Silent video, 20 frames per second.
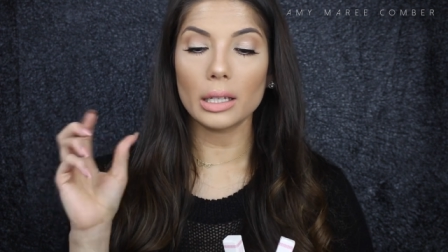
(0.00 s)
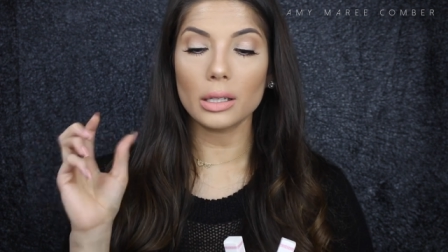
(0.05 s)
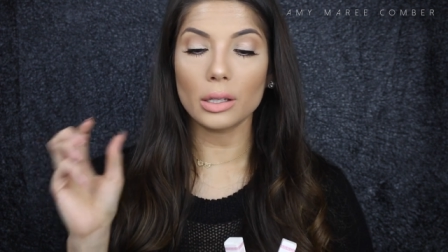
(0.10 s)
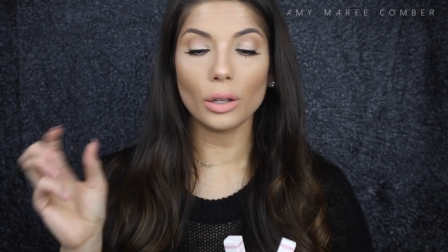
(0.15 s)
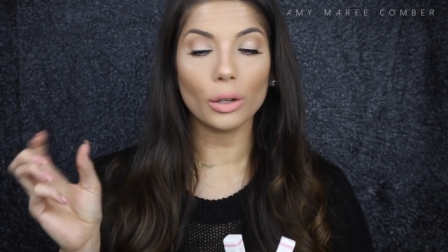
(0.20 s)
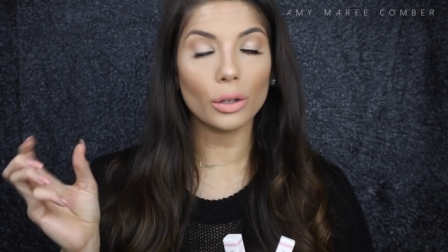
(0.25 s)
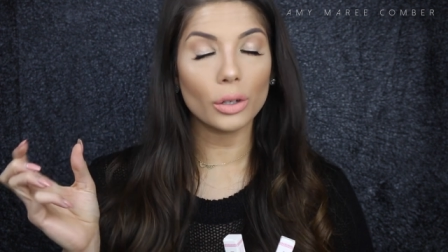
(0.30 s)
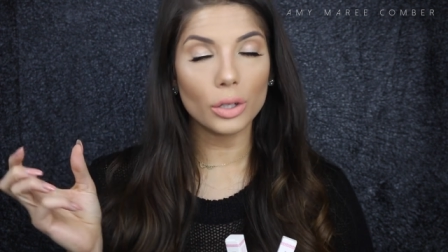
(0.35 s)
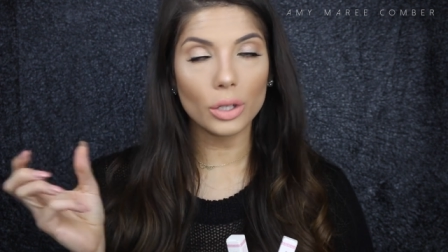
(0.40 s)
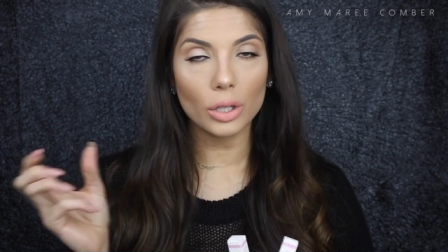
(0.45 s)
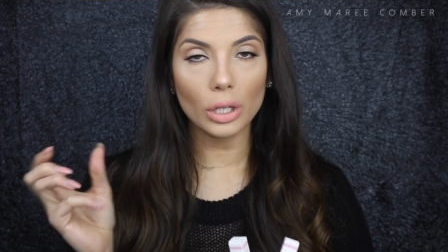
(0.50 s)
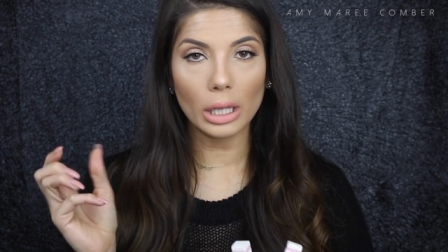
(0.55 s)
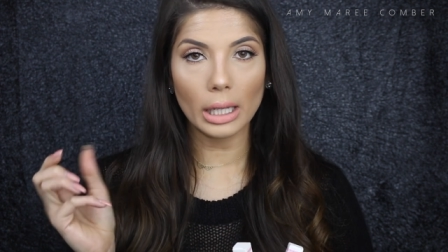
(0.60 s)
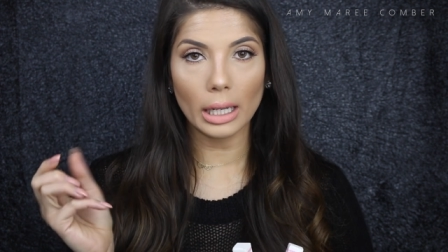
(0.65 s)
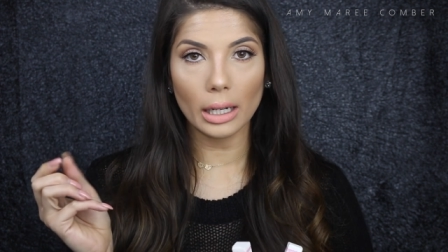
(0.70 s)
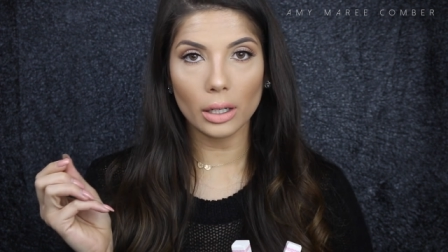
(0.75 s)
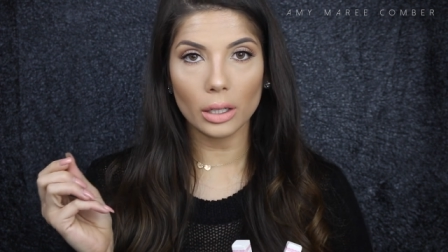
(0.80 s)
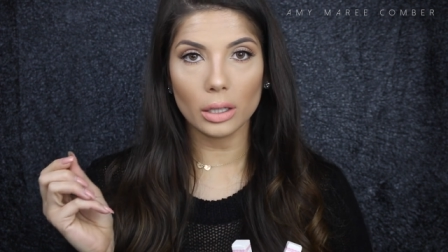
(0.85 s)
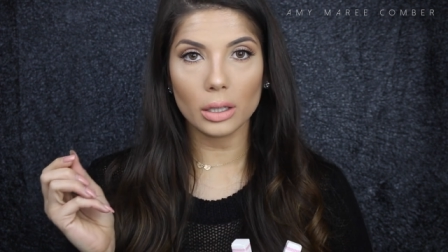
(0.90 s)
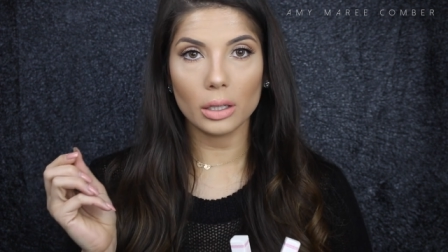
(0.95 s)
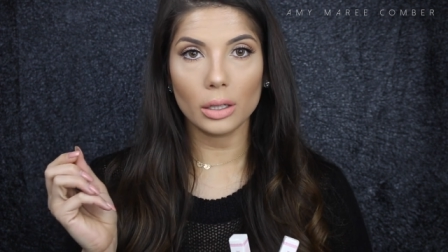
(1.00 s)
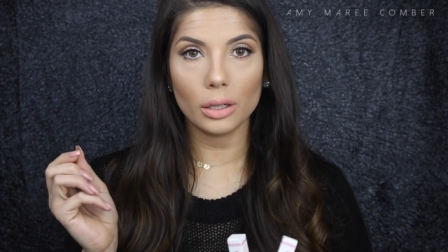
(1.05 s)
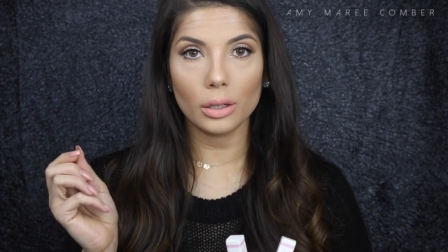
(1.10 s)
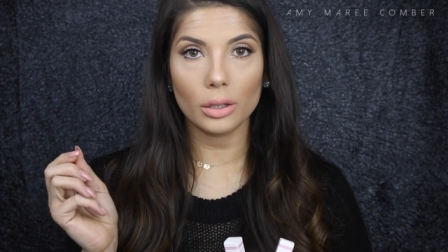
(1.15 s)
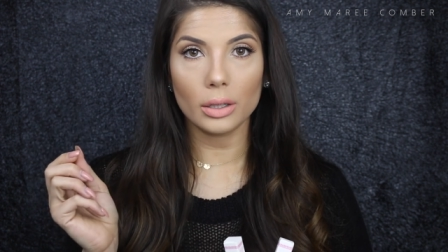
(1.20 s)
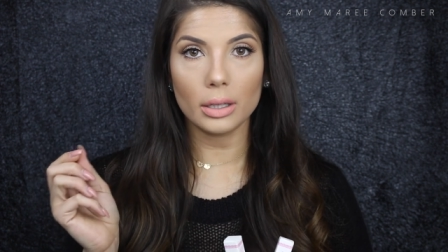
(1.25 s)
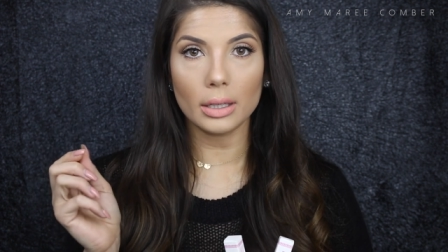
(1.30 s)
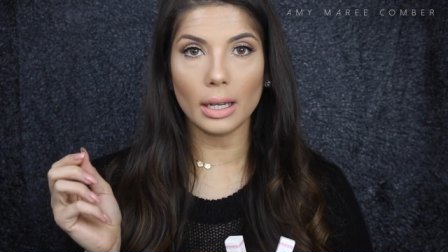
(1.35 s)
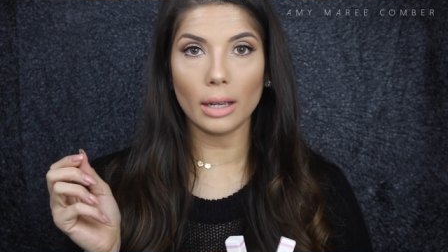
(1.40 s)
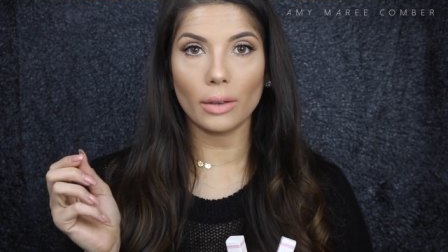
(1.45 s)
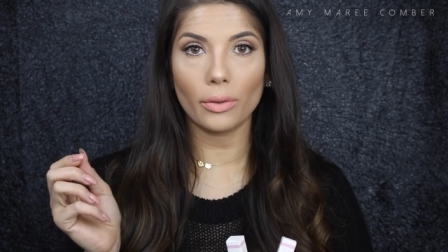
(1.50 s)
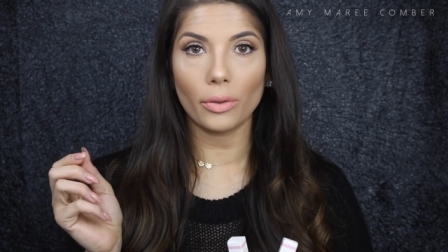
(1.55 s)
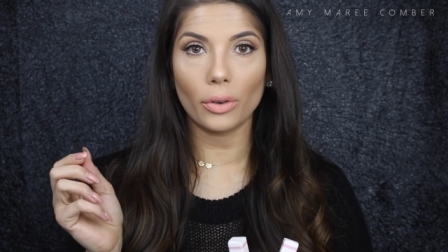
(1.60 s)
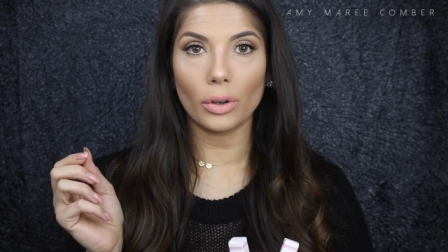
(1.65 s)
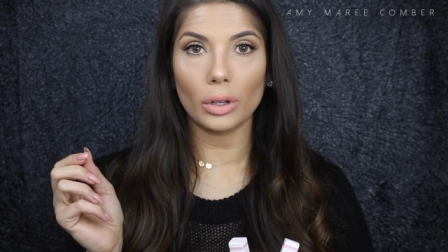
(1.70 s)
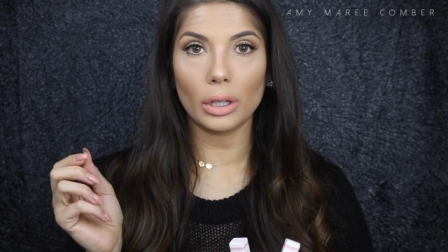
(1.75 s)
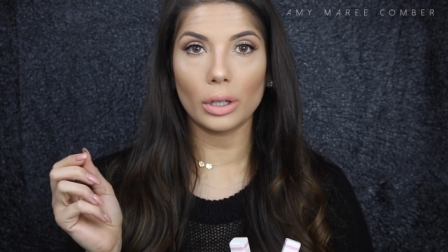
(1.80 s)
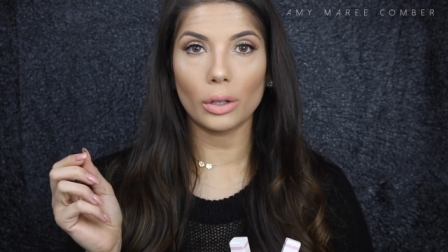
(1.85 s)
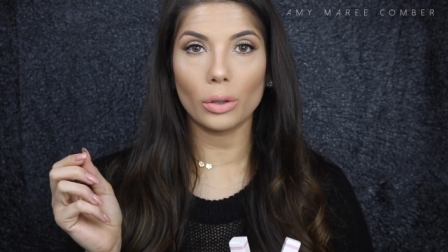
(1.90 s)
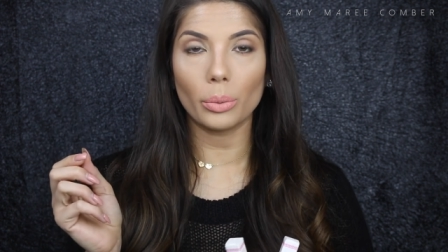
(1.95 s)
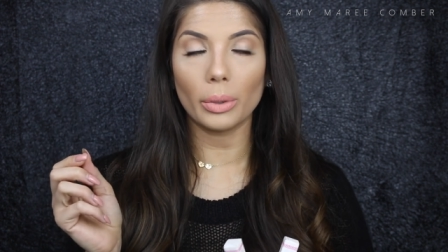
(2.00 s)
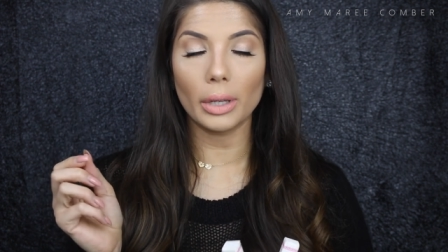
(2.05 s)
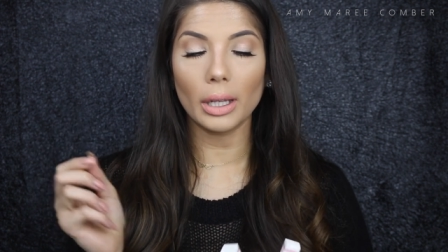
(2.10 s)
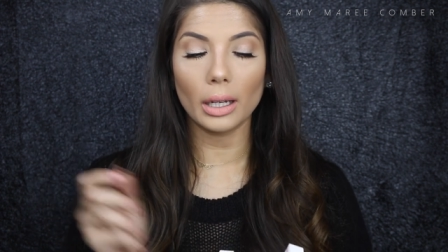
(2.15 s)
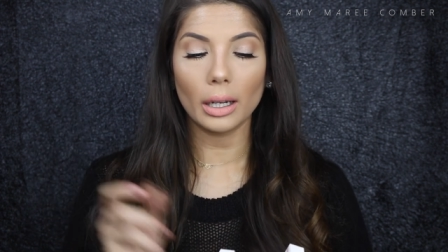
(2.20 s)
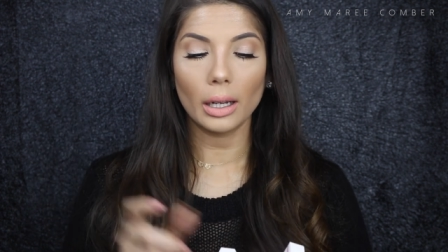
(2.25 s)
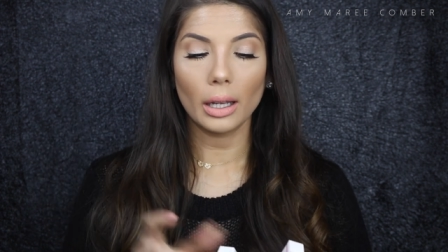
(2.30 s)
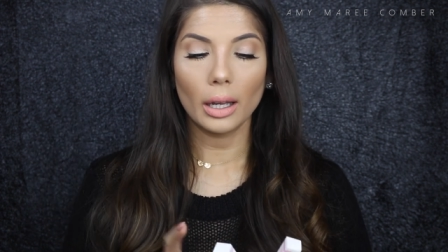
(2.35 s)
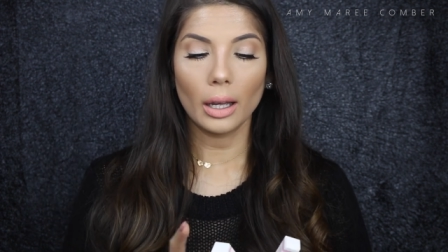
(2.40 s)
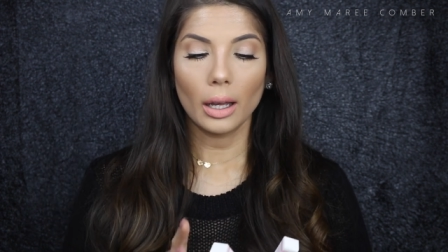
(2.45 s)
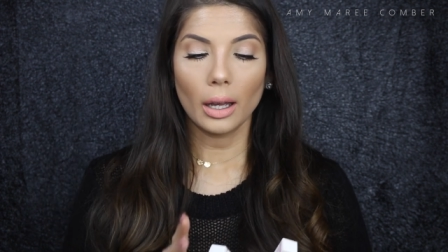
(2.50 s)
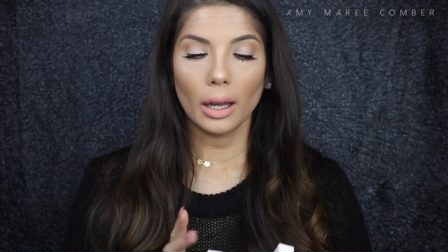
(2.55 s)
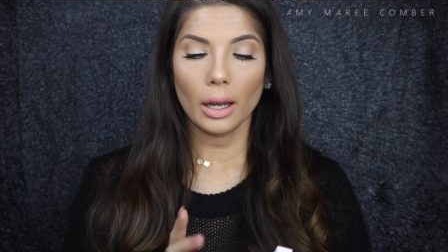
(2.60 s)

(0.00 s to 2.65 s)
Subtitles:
as long as you let it set for a little bit.